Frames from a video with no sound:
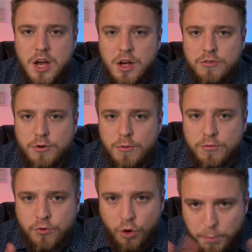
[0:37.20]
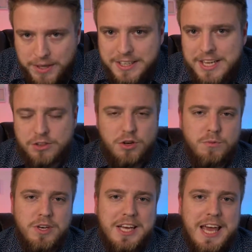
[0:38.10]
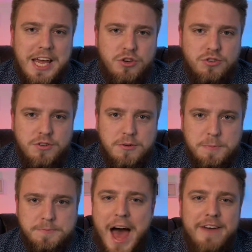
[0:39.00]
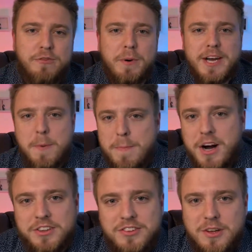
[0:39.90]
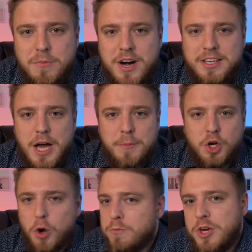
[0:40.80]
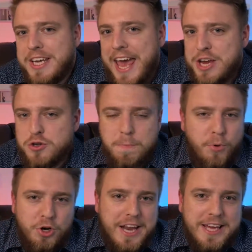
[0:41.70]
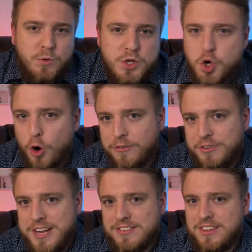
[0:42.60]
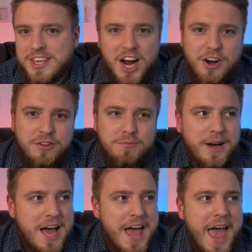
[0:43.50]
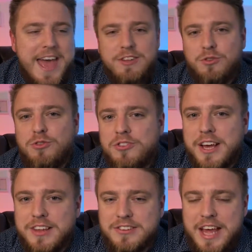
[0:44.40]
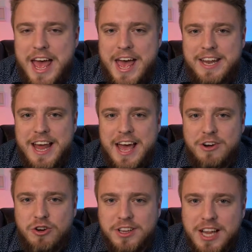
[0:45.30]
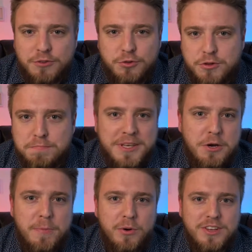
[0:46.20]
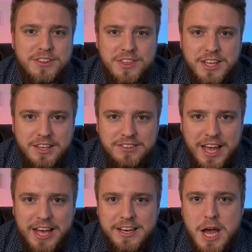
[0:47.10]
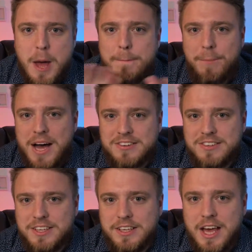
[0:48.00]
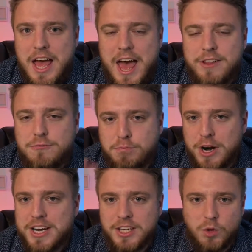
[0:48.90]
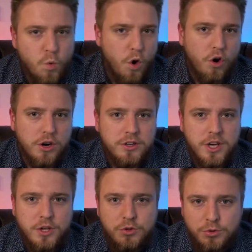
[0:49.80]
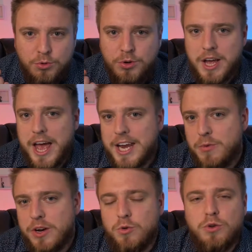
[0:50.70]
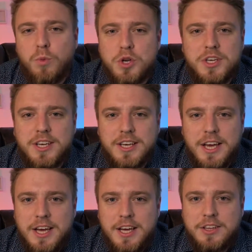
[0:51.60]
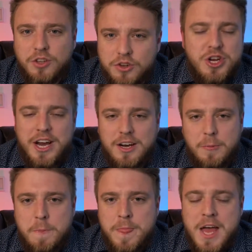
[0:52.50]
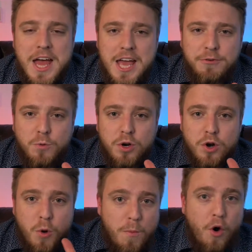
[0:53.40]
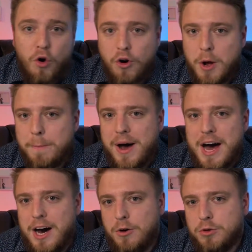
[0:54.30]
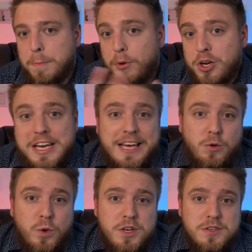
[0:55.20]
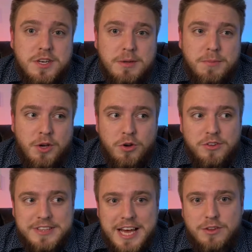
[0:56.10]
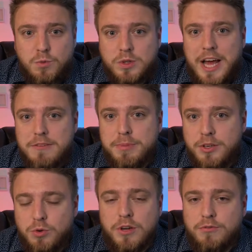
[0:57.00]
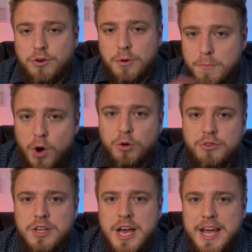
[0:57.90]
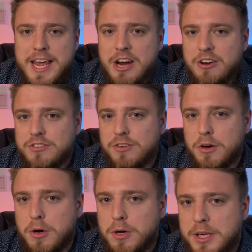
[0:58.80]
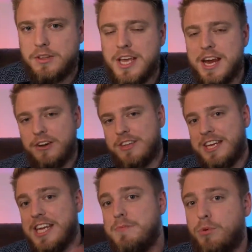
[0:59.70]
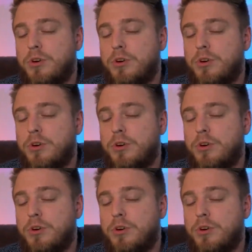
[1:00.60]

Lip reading: from forming that communication. Hi everybody, I'm Martin Semerad. I'm a communication, body language, confidence and charisma enthusiast, and I really love to speak about these things and passing and spreading the word to anyone who's watching the channel. If you want to know more about body language, because that's what I've been doing for the most, here is an ebook